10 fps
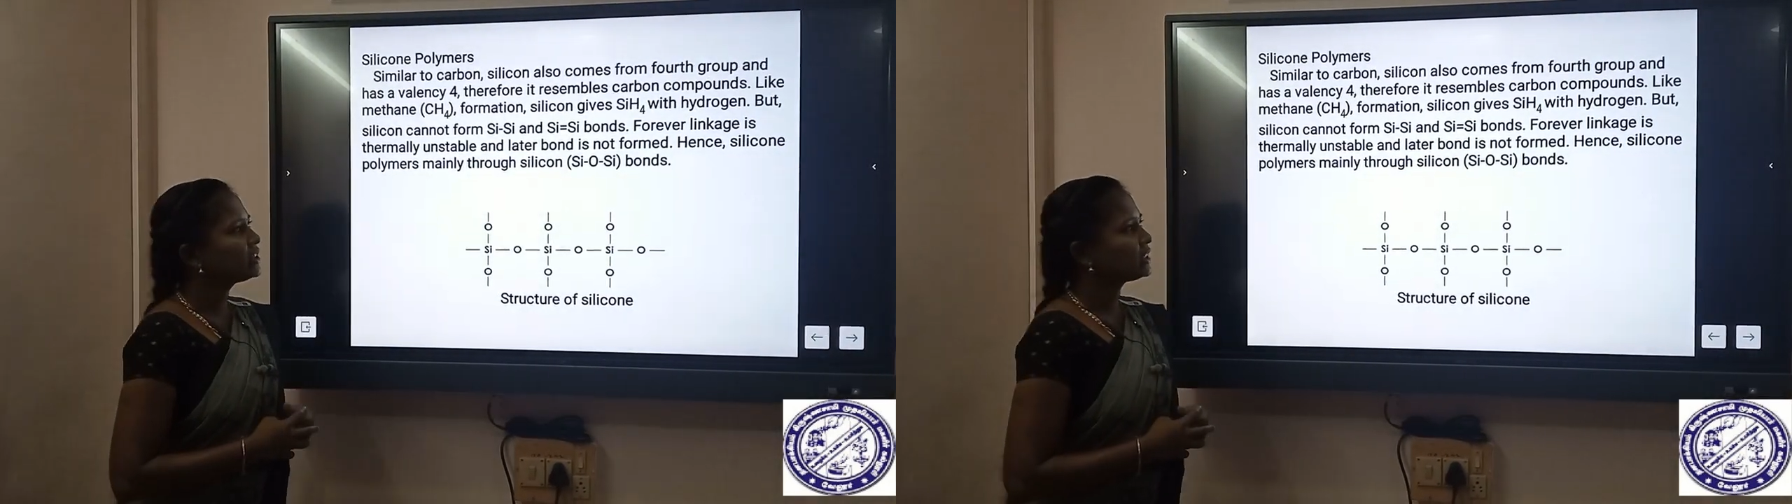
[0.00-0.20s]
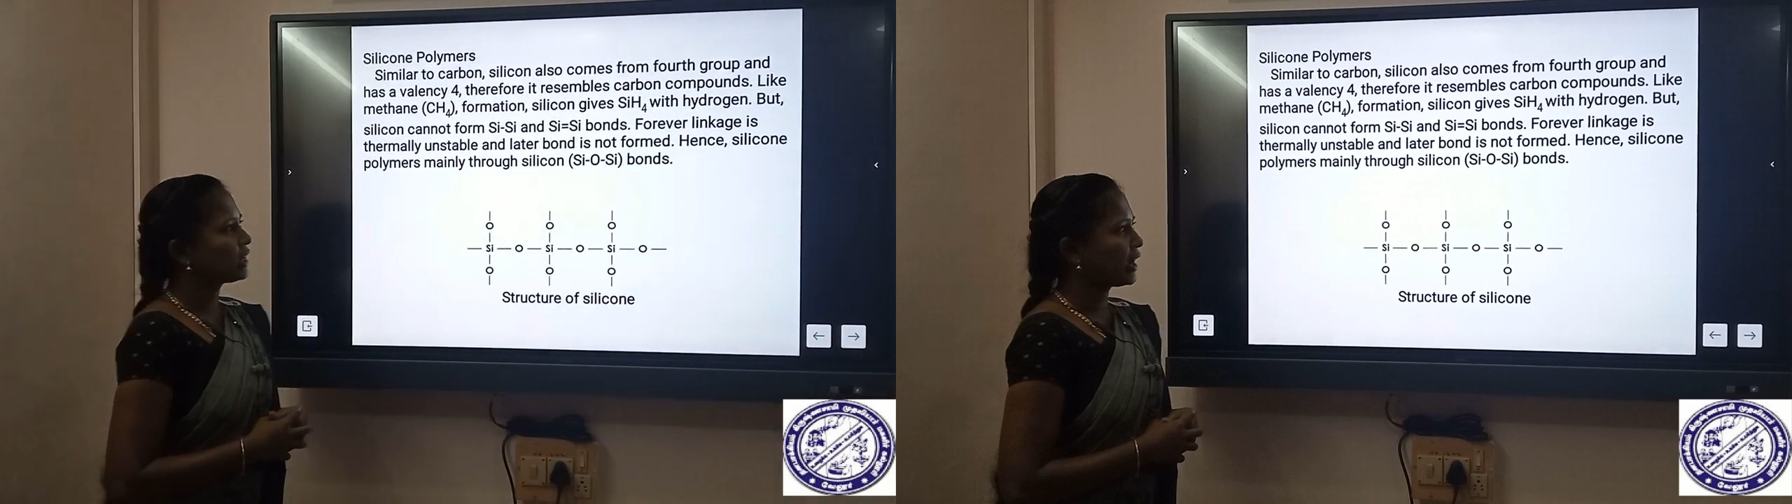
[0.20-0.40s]

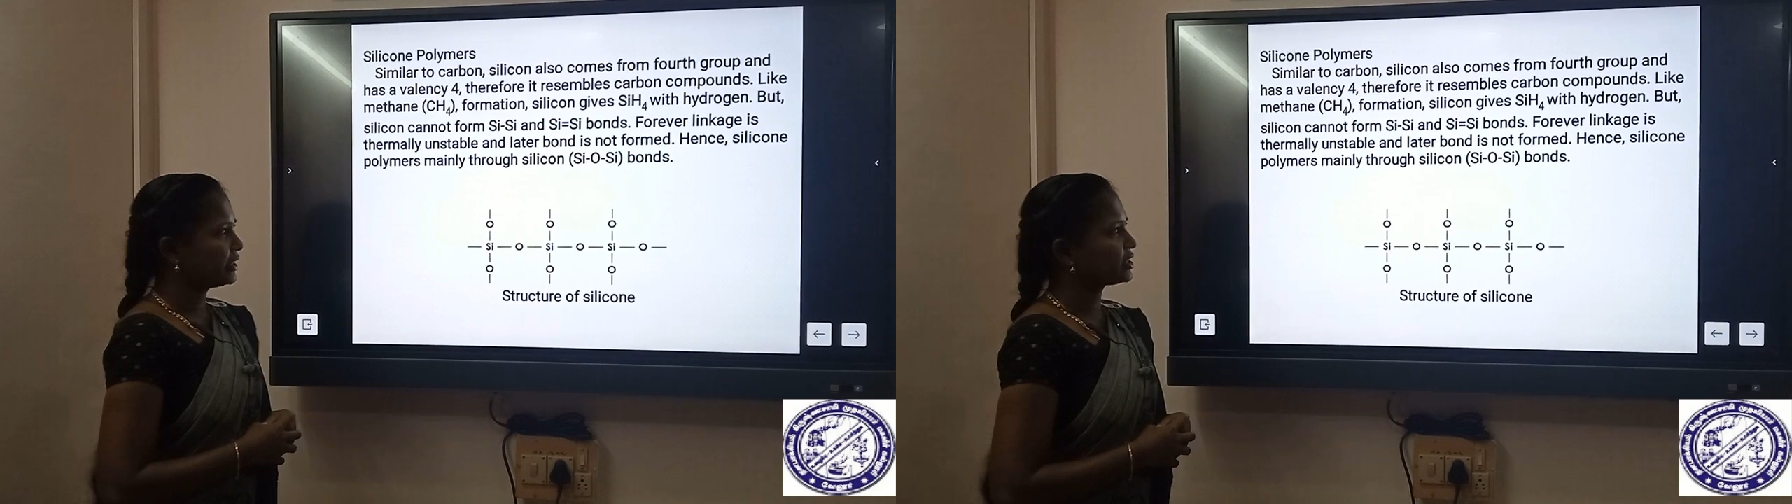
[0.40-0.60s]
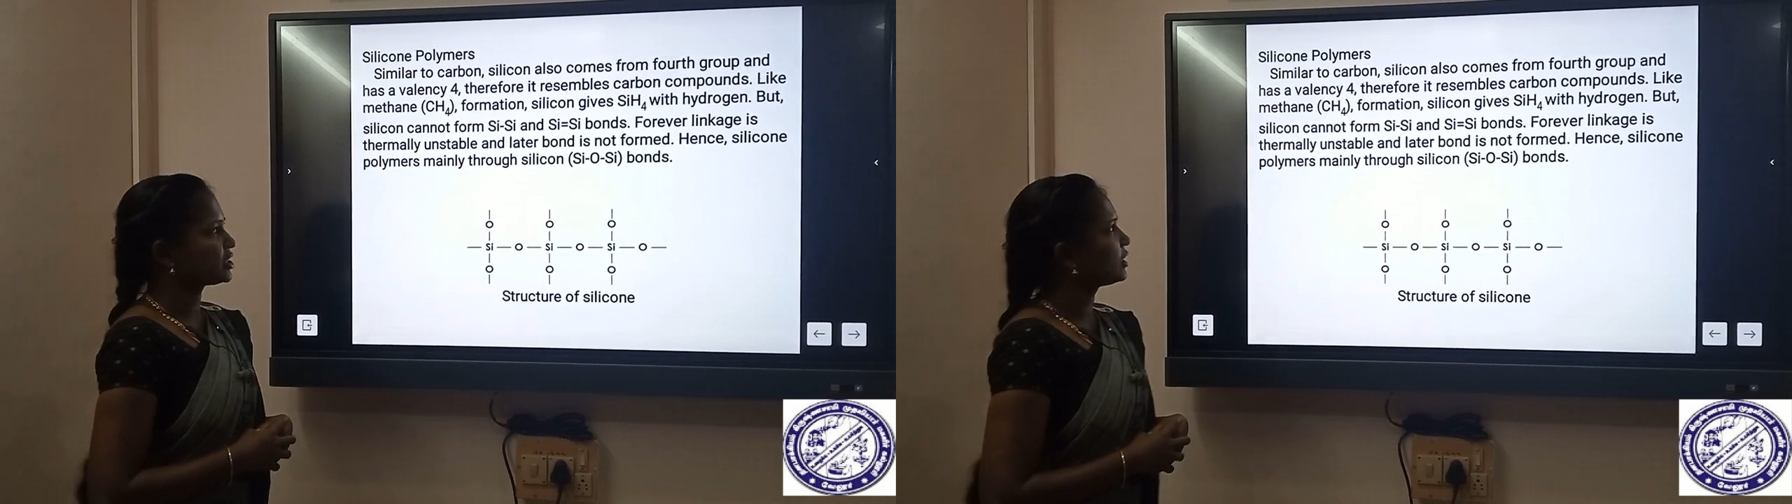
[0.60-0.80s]
with a
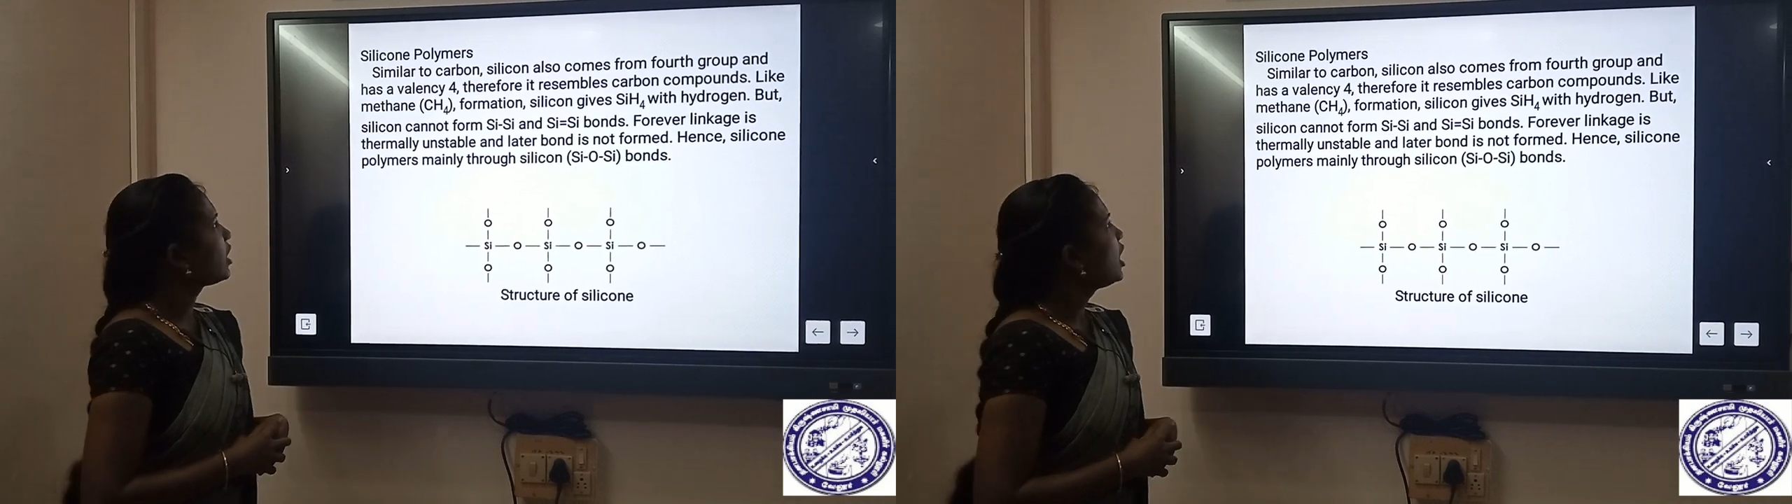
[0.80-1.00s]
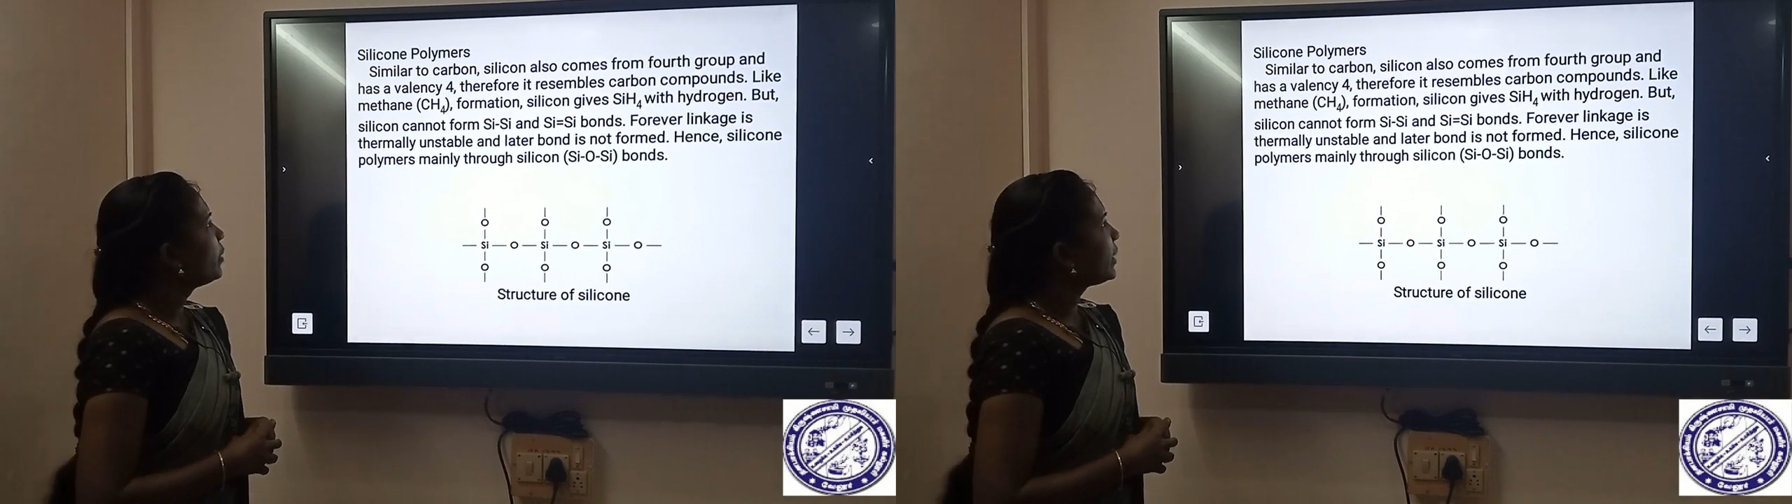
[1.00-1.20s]
hydrogen.
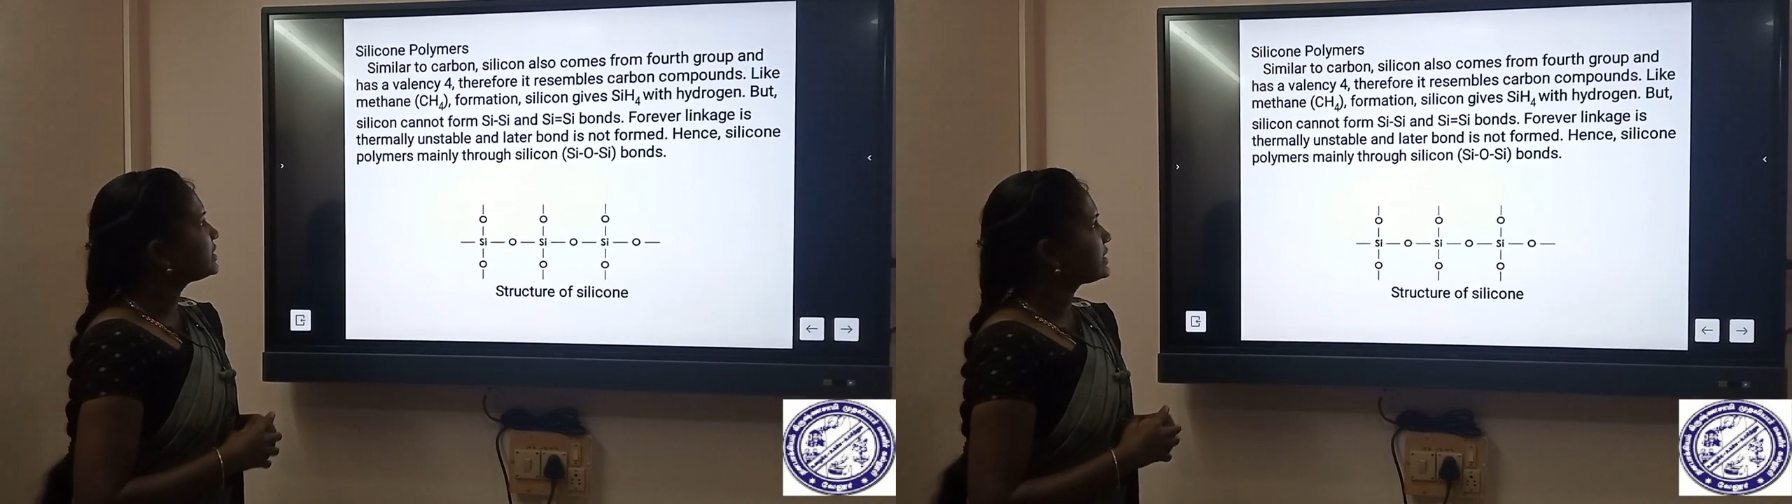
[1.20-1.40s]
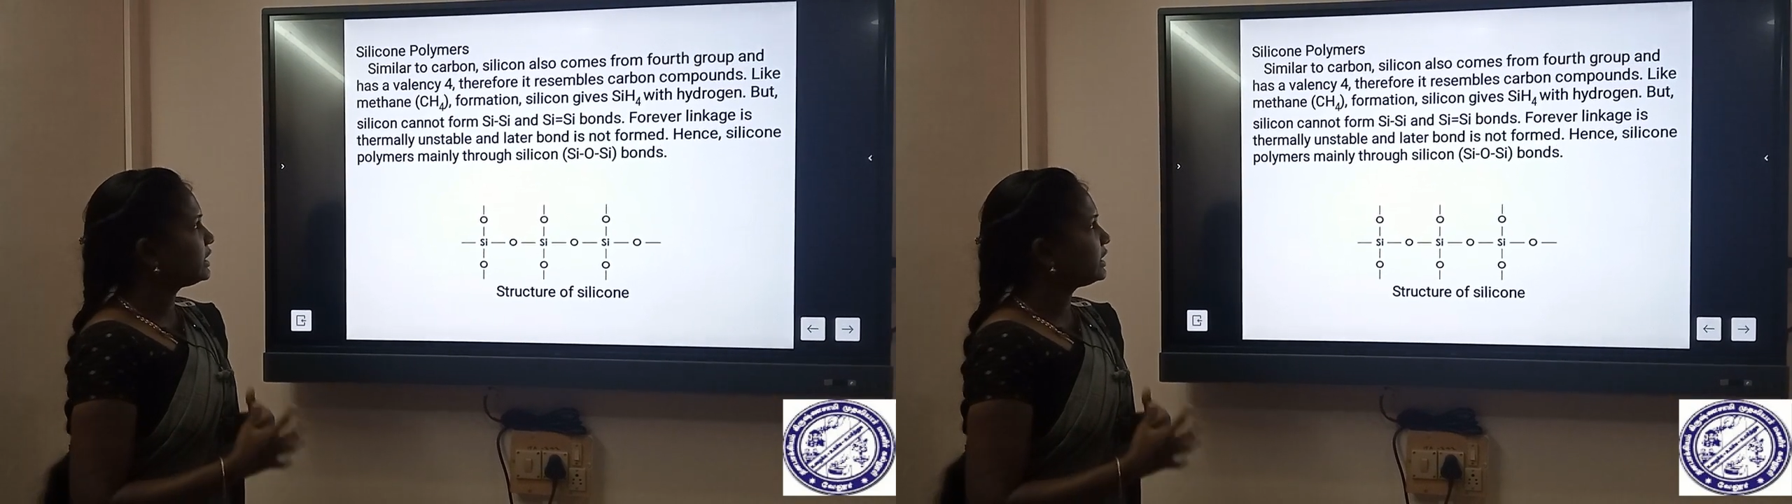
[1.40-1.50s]
But